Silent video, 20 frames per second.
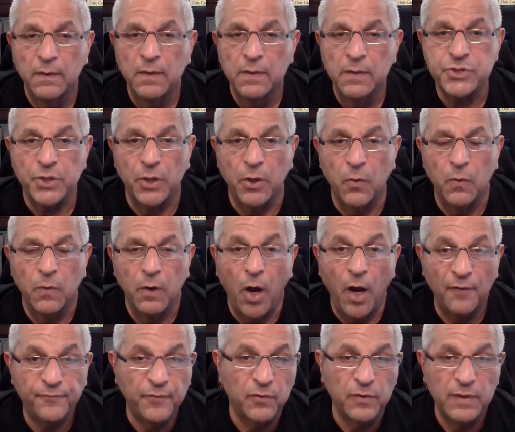So
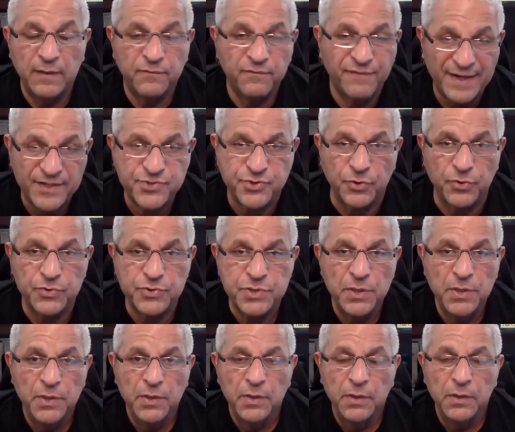often investors
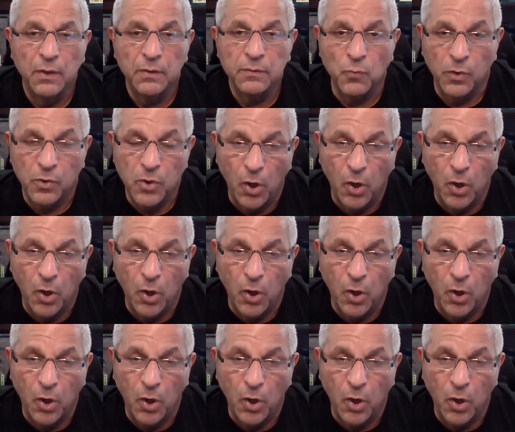will